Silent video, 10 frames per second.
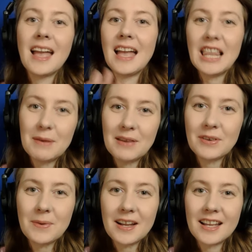Hello
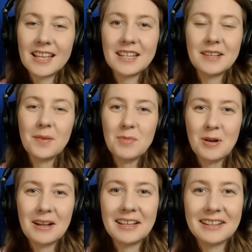everyone.
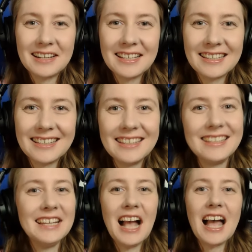Moi
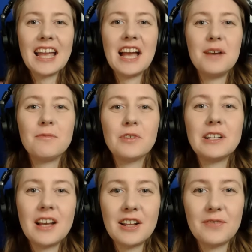kaikki. I am
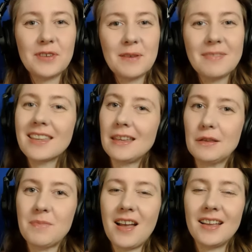Renata from the
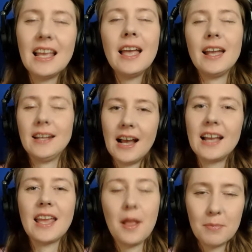eSpot and
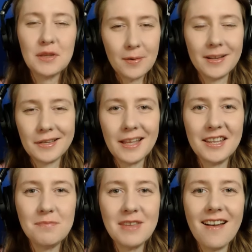I am so
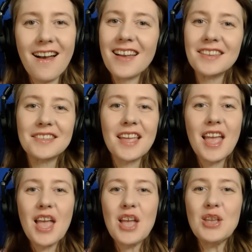excited because
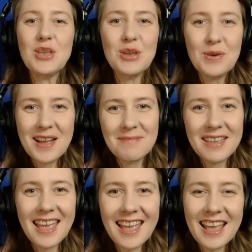
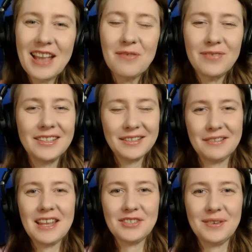UMK,
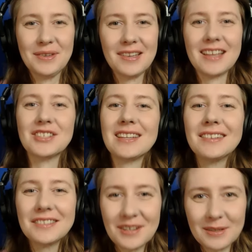Finland's national selection,
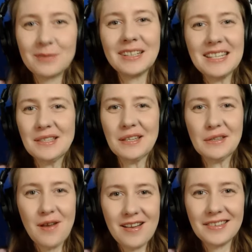started releasing
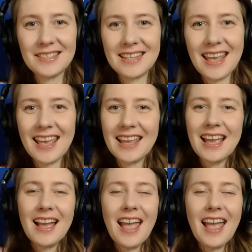songs today